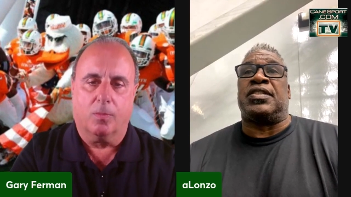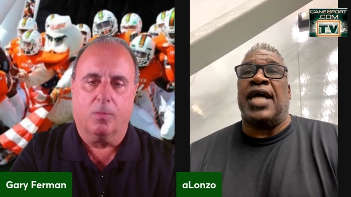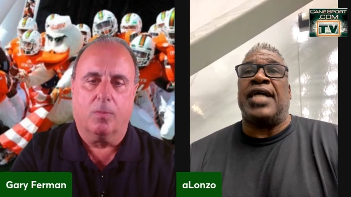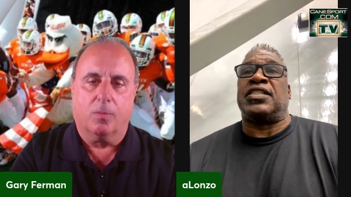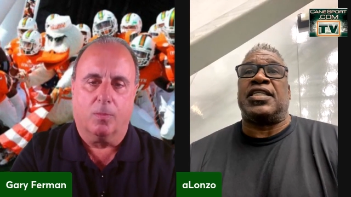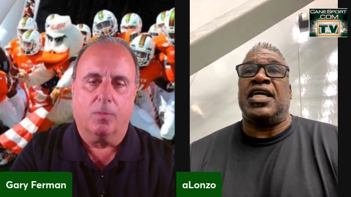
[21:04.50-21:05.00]

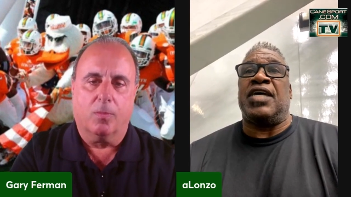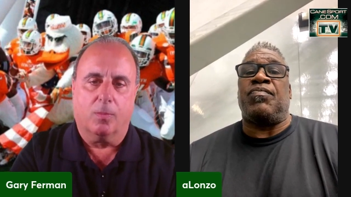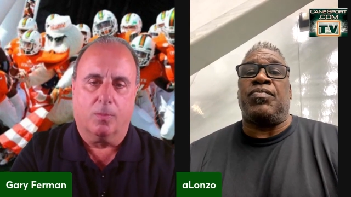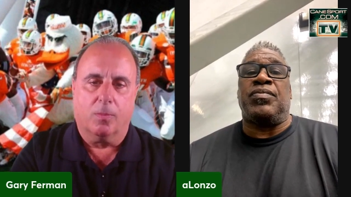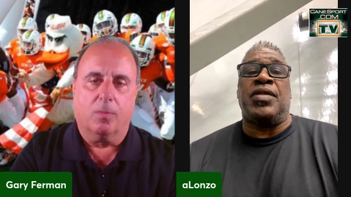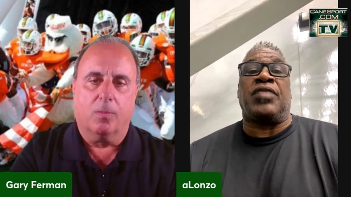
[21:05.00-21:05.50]
Speaker 1: that's it.
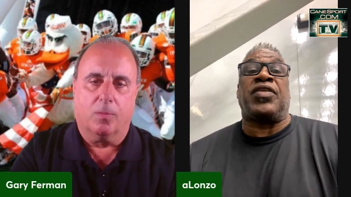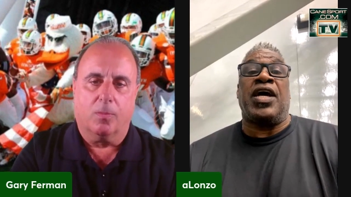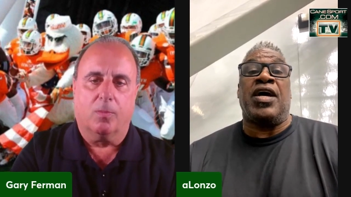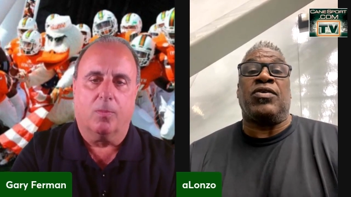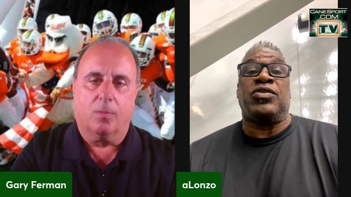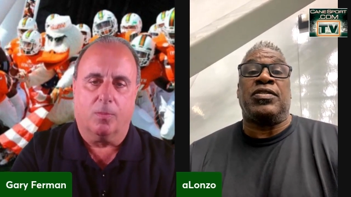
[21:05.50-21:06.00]
Nothing
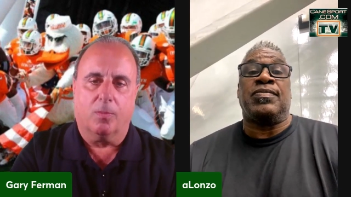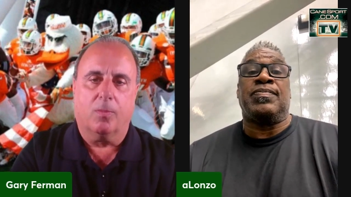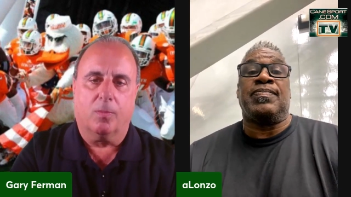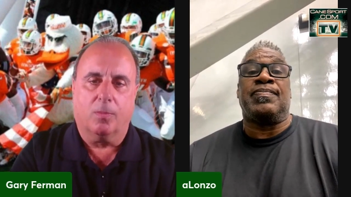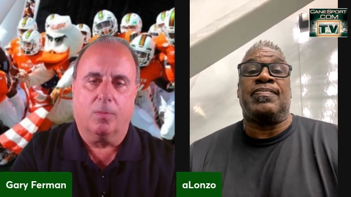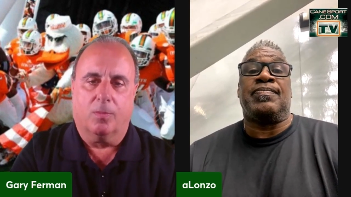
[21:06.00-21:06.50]
else.
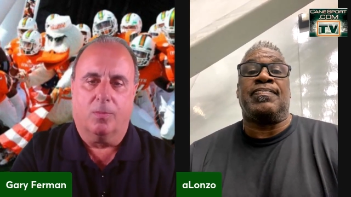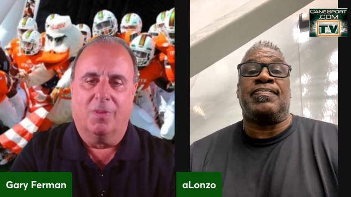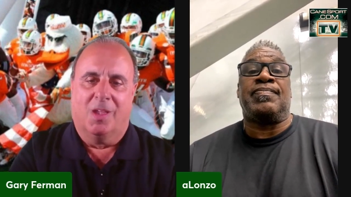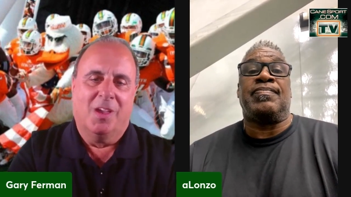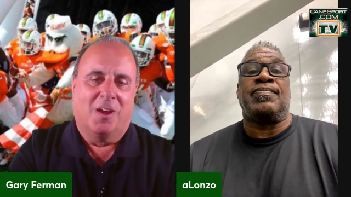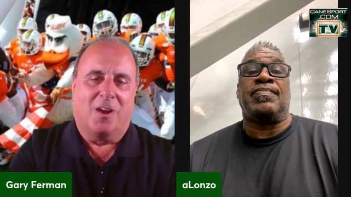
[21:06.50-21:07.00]

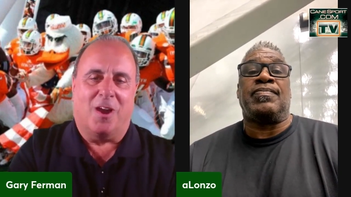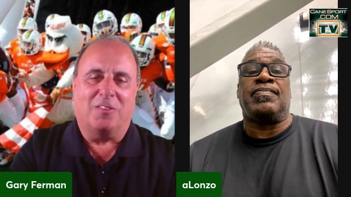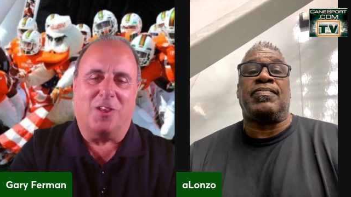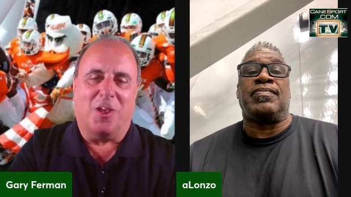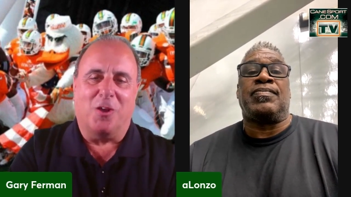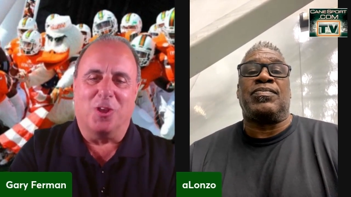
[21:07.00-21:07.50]
Speaker 2: All right.
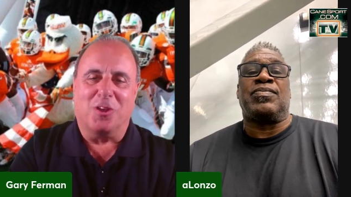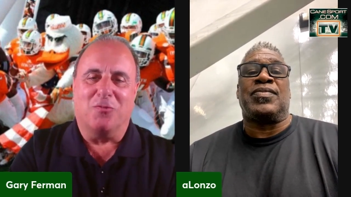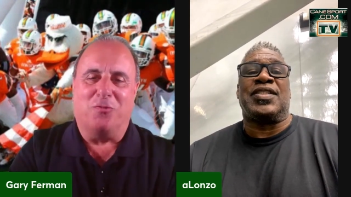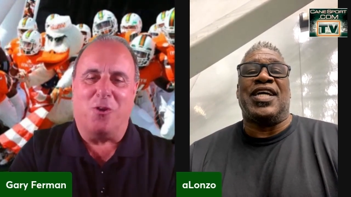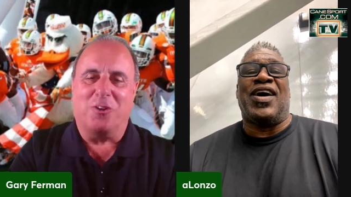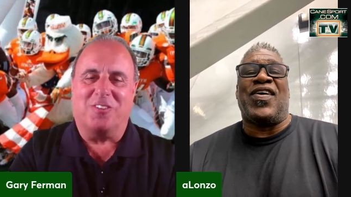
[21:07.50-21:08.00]
So looking
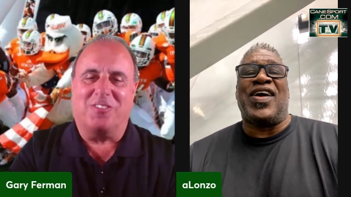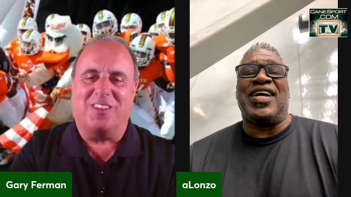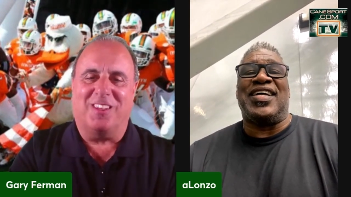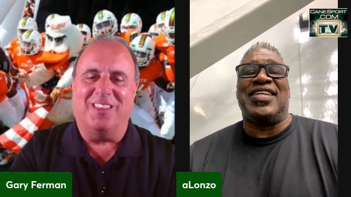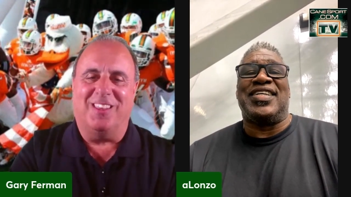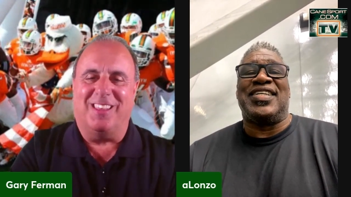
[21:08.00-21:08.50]
forward All to right.
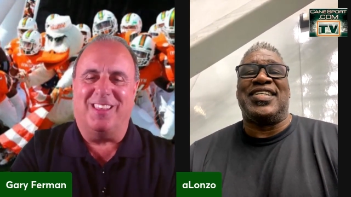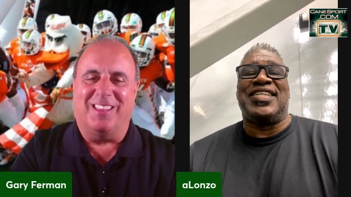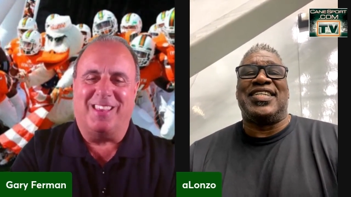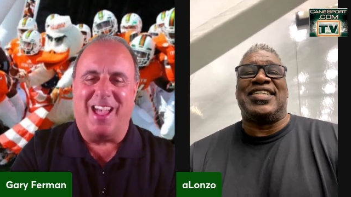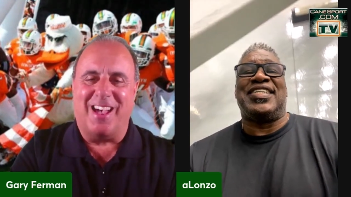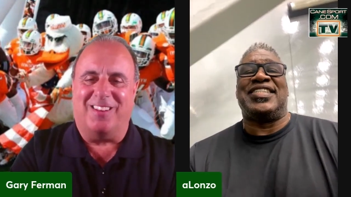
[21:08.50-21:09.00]
seeing you
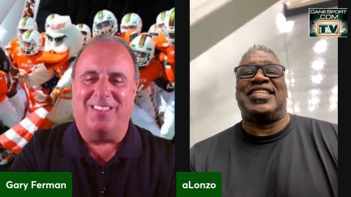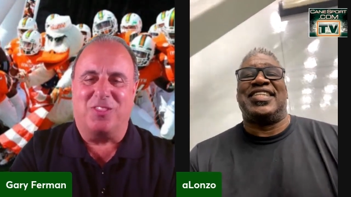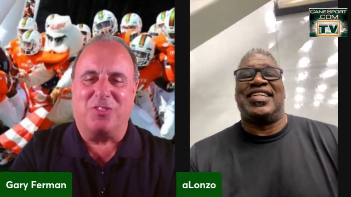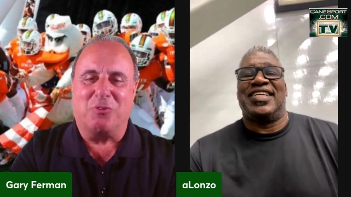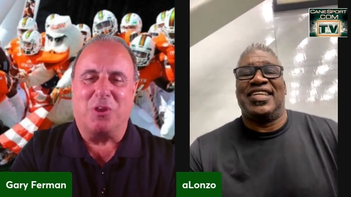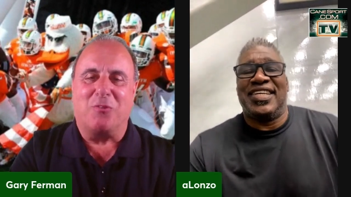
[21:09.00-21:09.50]
down in the
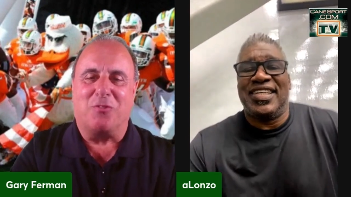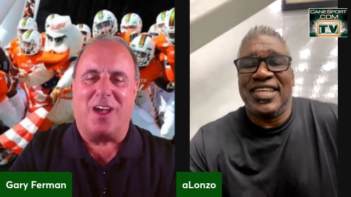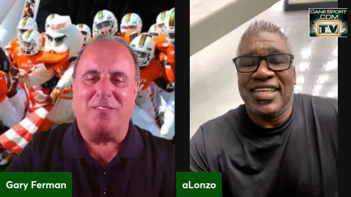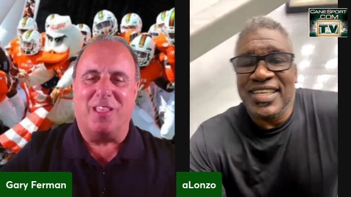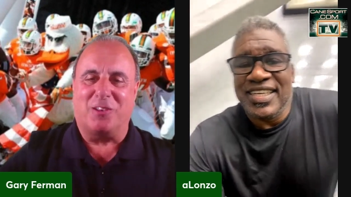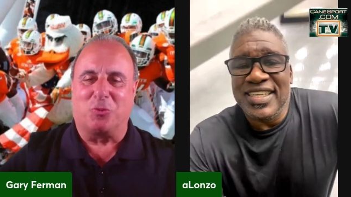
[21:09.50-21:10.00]

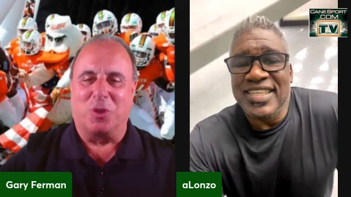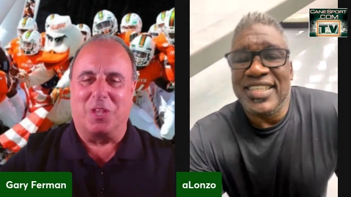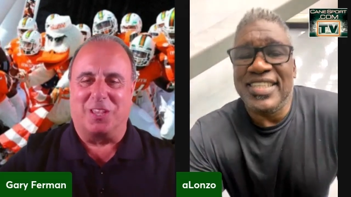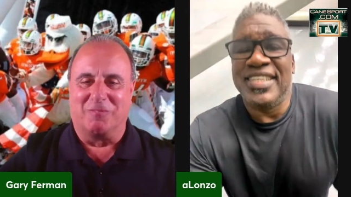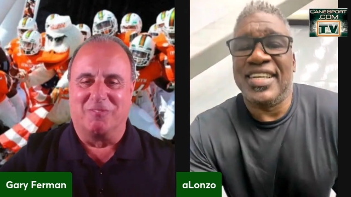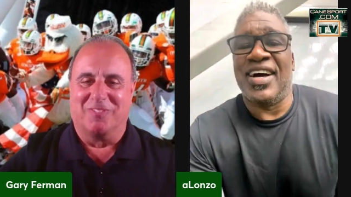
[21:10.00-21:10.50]
305 next
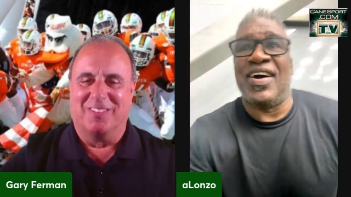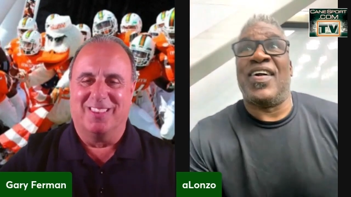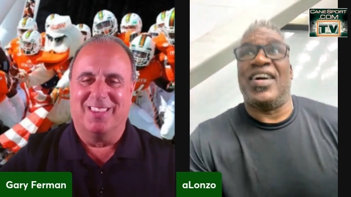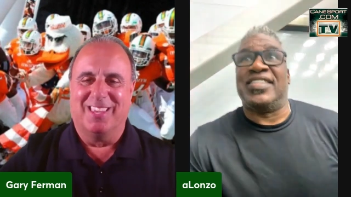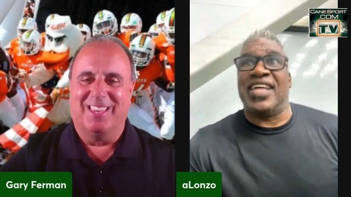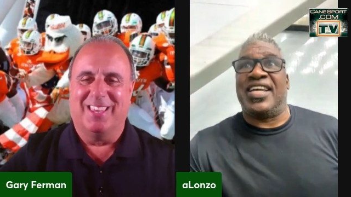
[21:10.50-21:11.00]
week. All
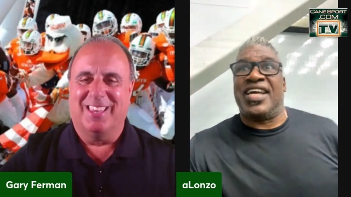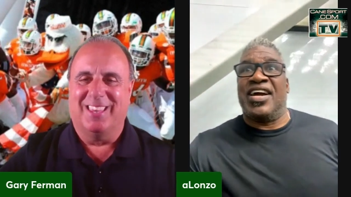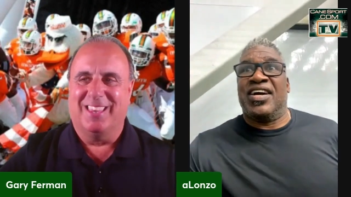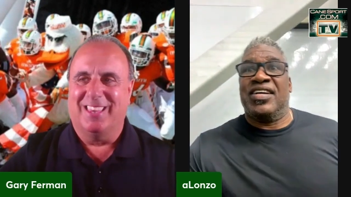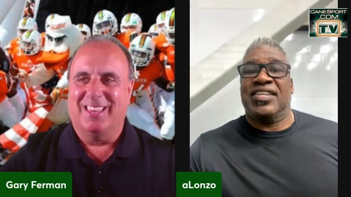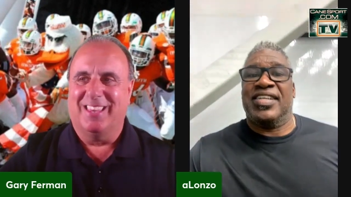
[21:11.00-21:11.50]
right. Take
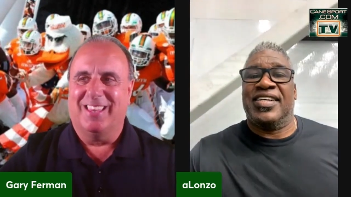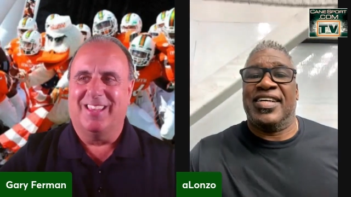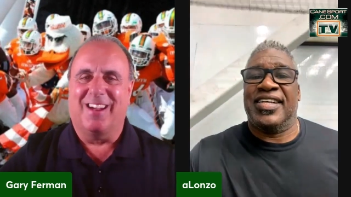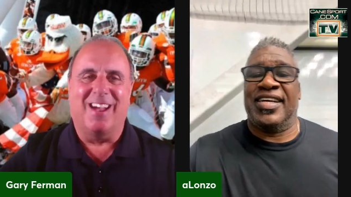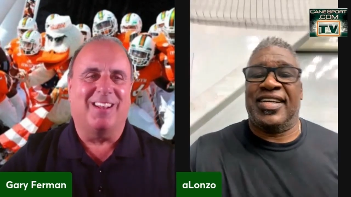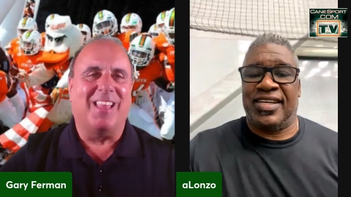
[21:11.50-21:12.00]
care.
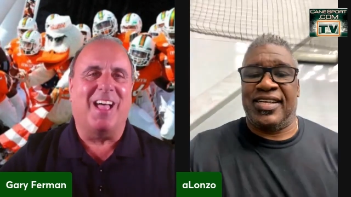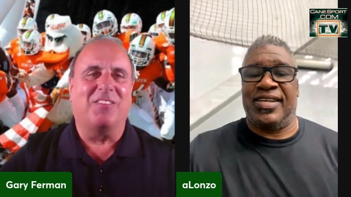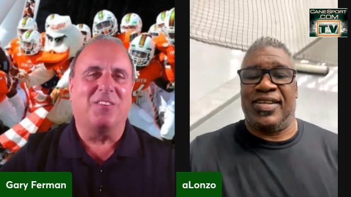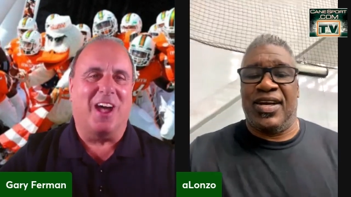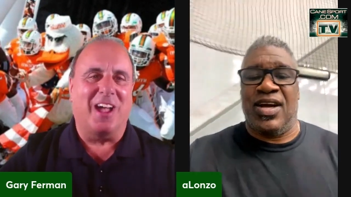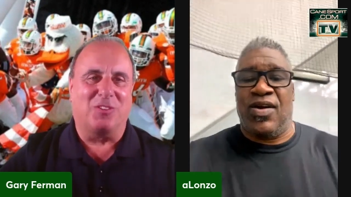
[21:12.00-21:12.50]
All right.
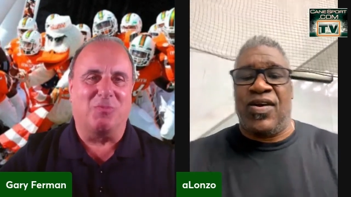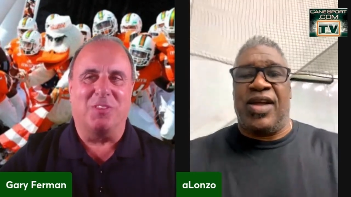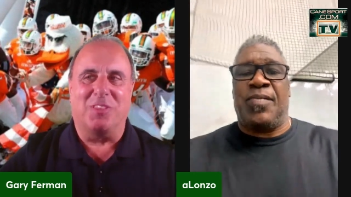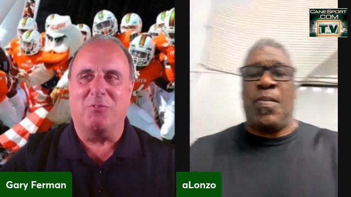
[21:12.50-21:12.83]
Alonzo Highsmith, All right.